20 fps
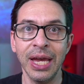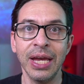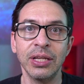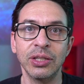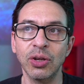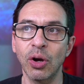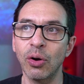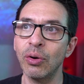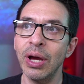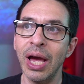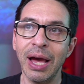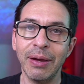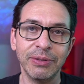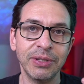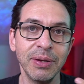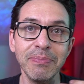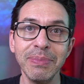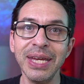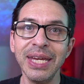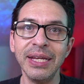So
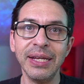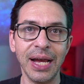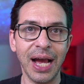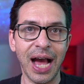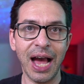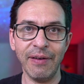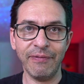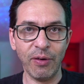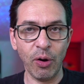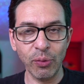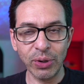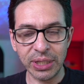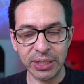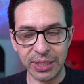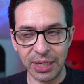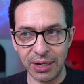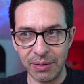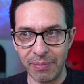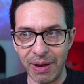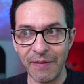to me, I've always
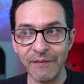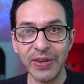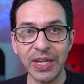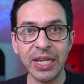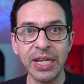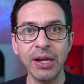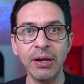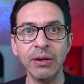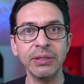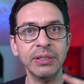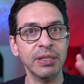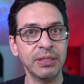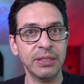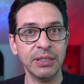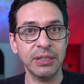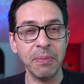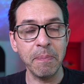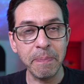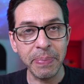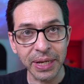said in my videos, videos. This is
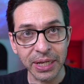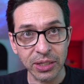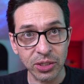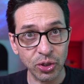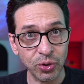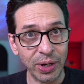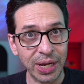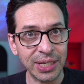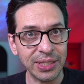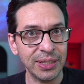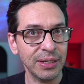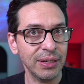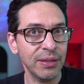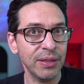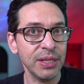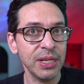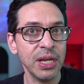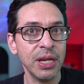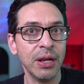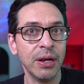the biggest transit of
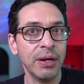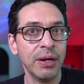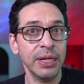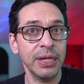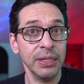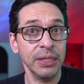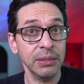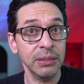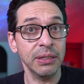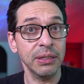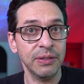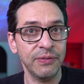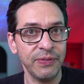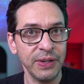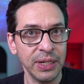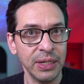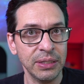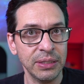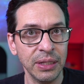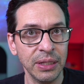the year. Is this
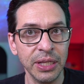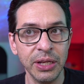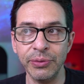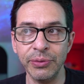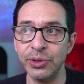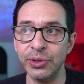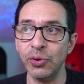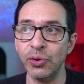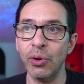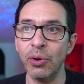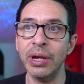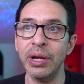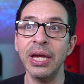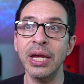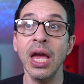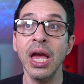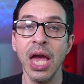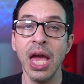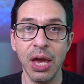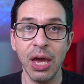Venus and Leo story?
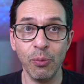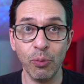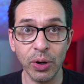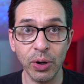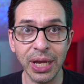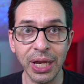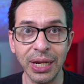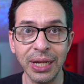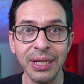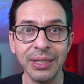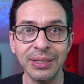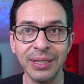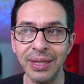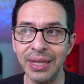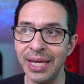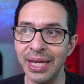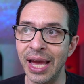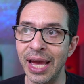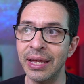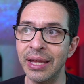And we're getting to
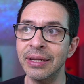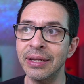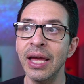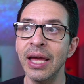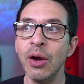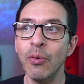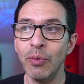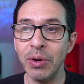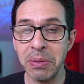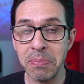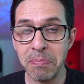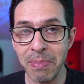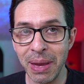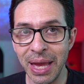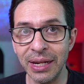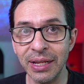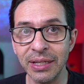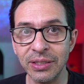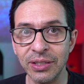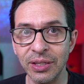the end. We
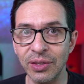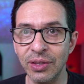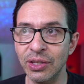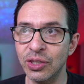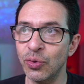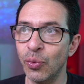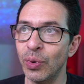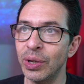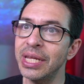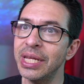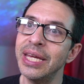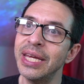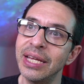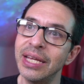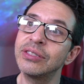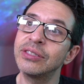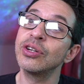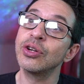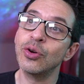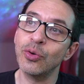made it to the
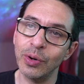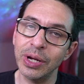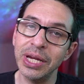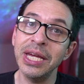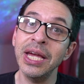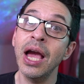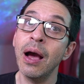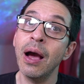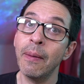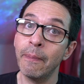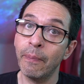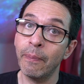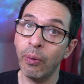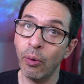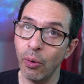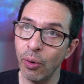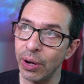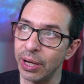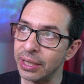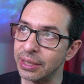28 degree
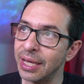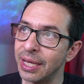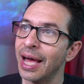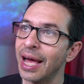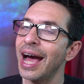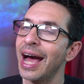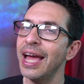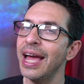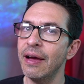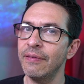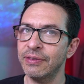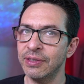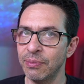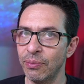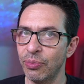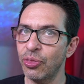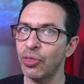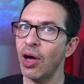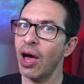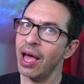point. I have some
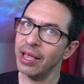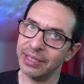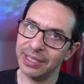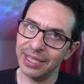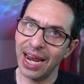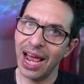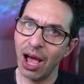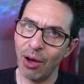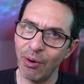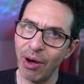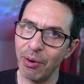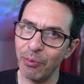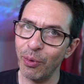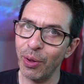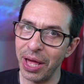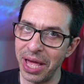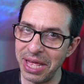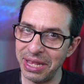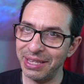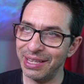thoughts on how I will
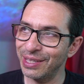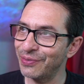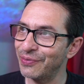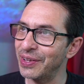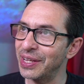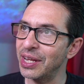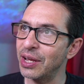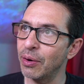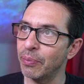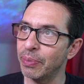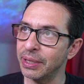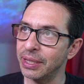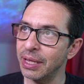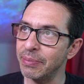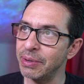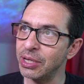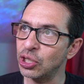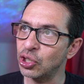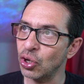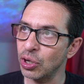end this video, but let
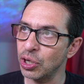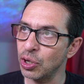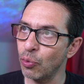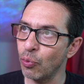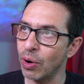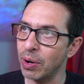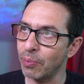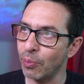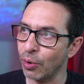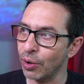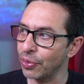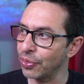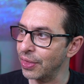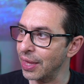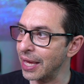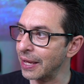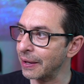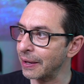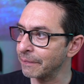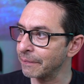me show you one more
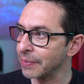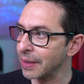thing.